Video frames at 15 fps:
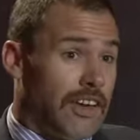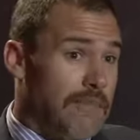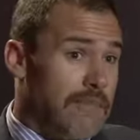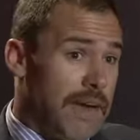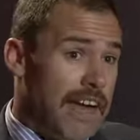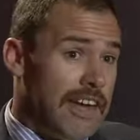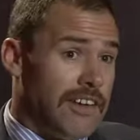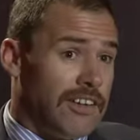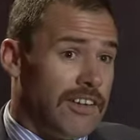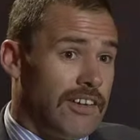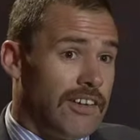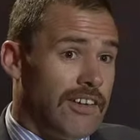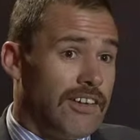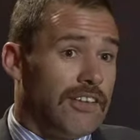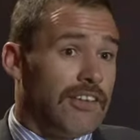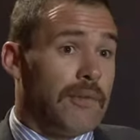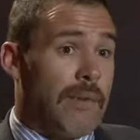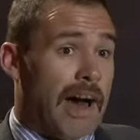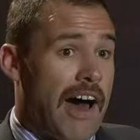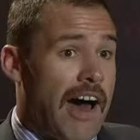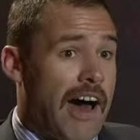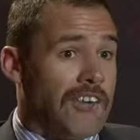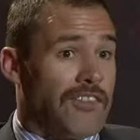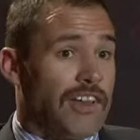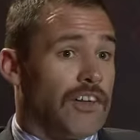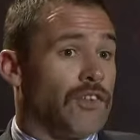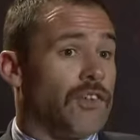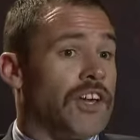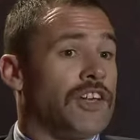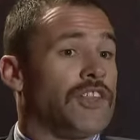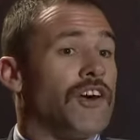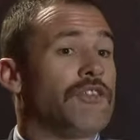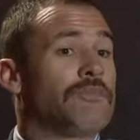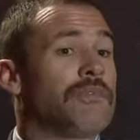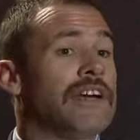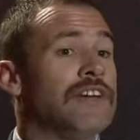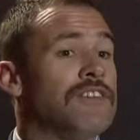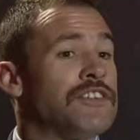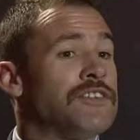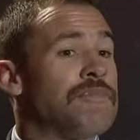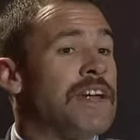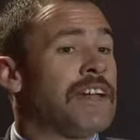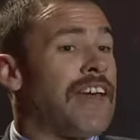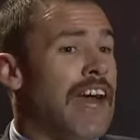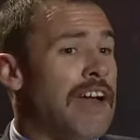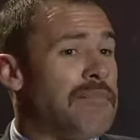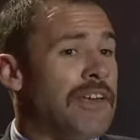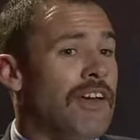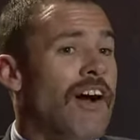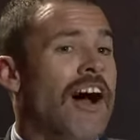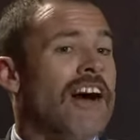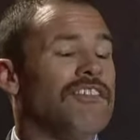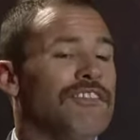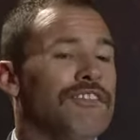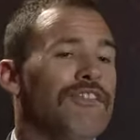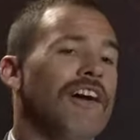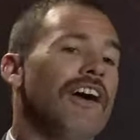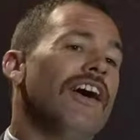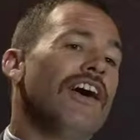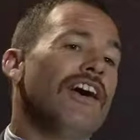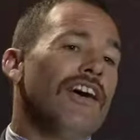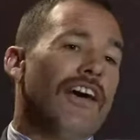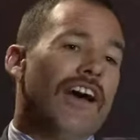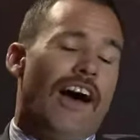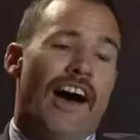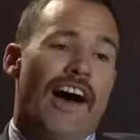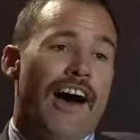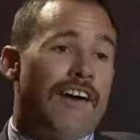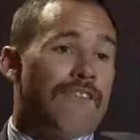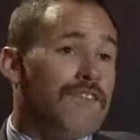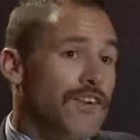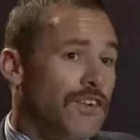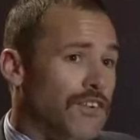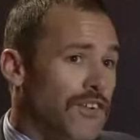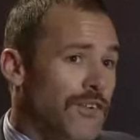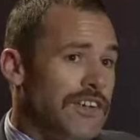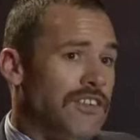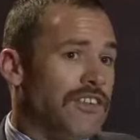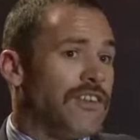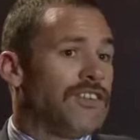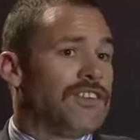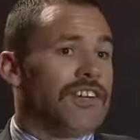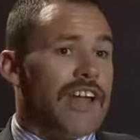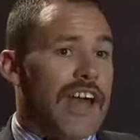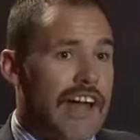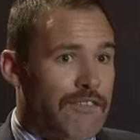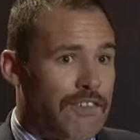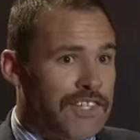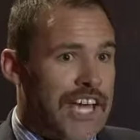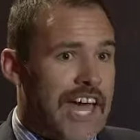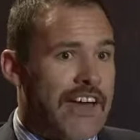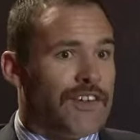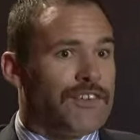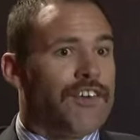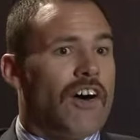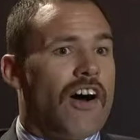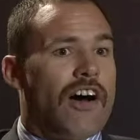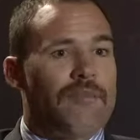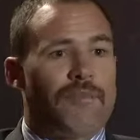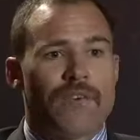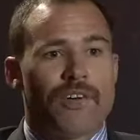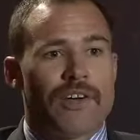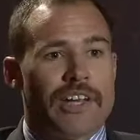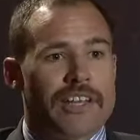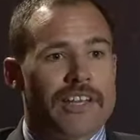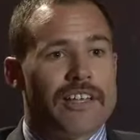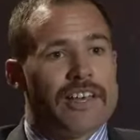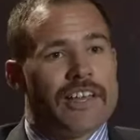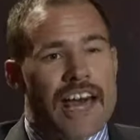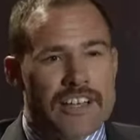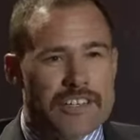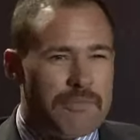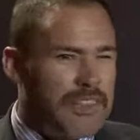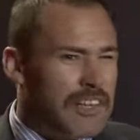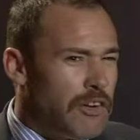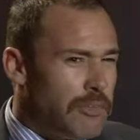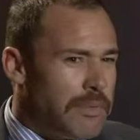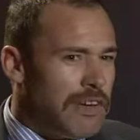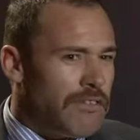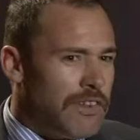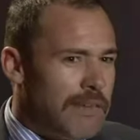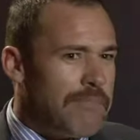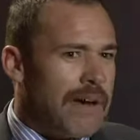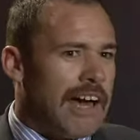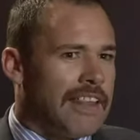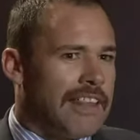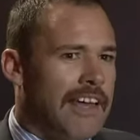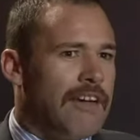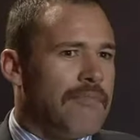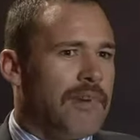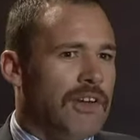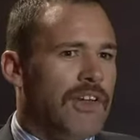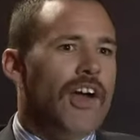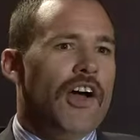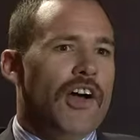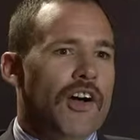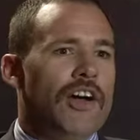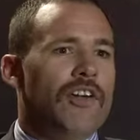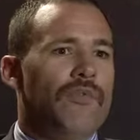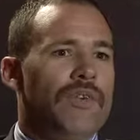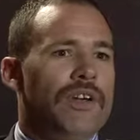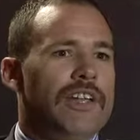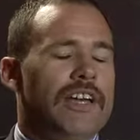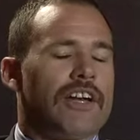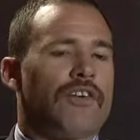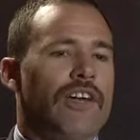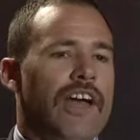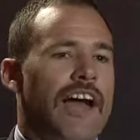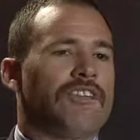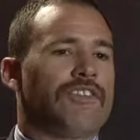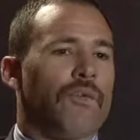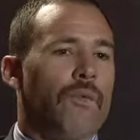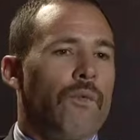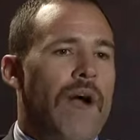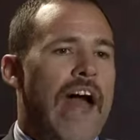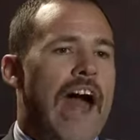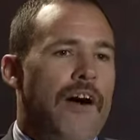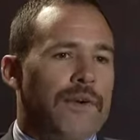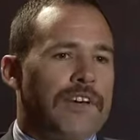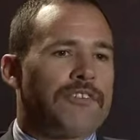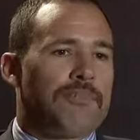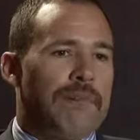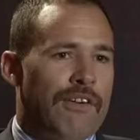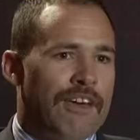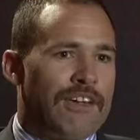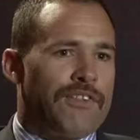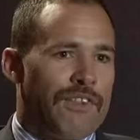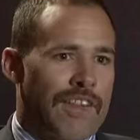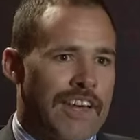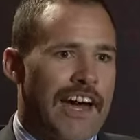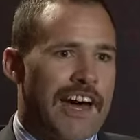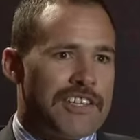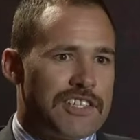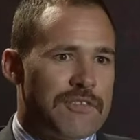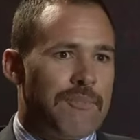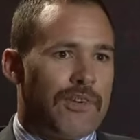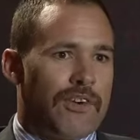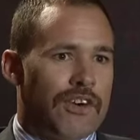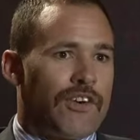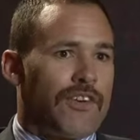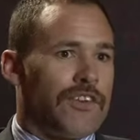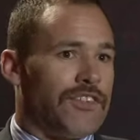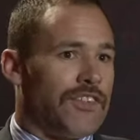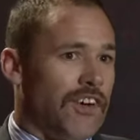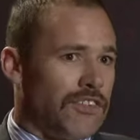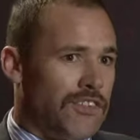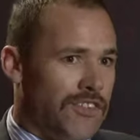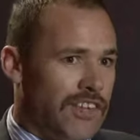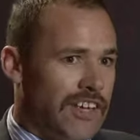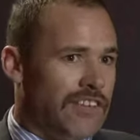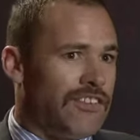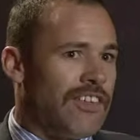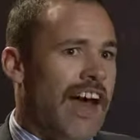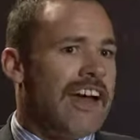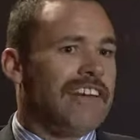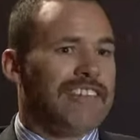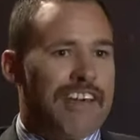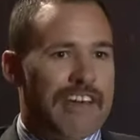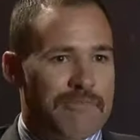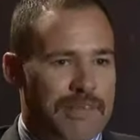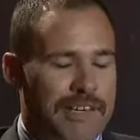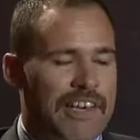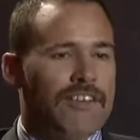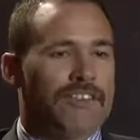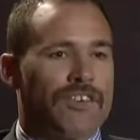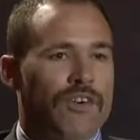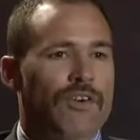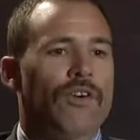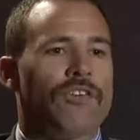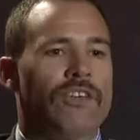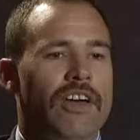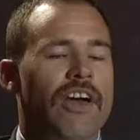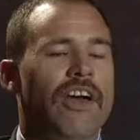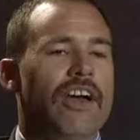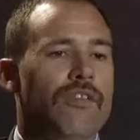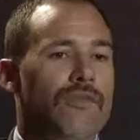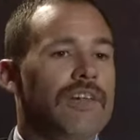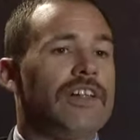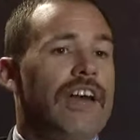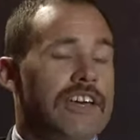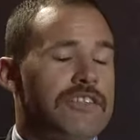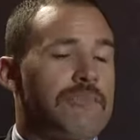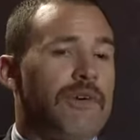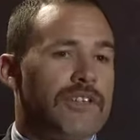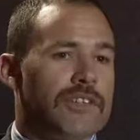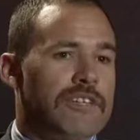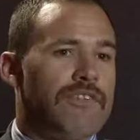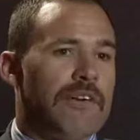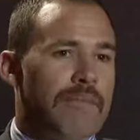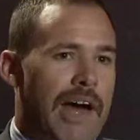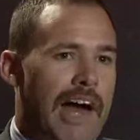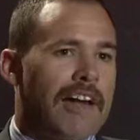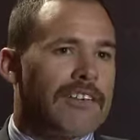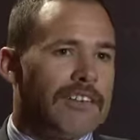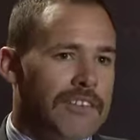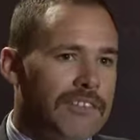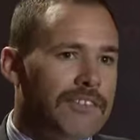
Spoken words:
compared to the past, like looking at those previous KPIs of first call resolution, average handle time, I mean, it has a little bit of an impact there, but it really creates a wow experience for the customer. And across those CSAT, NPS scores, it really has a positive impact.